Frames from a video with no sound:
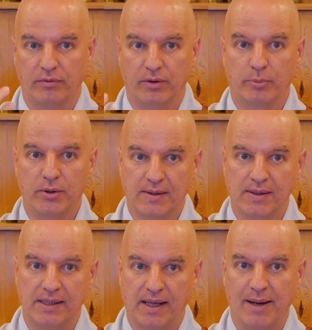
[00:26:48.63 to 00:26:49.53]
the
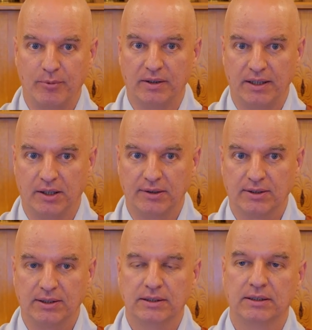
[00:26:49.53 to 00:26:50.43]
person's name on the
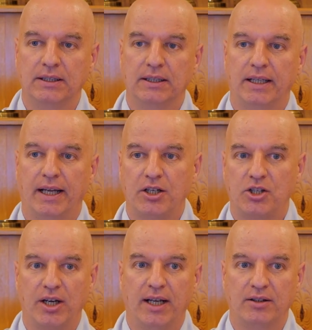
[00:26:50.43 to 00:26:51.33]
altar and
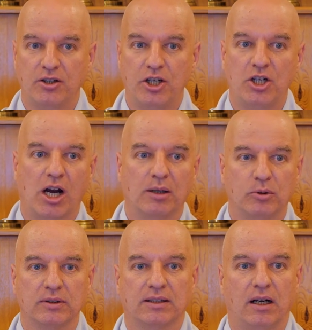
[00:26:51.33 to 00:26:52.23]
chant Jijang
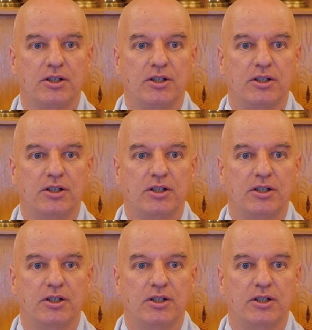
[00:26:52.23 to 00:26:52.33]
Bosal.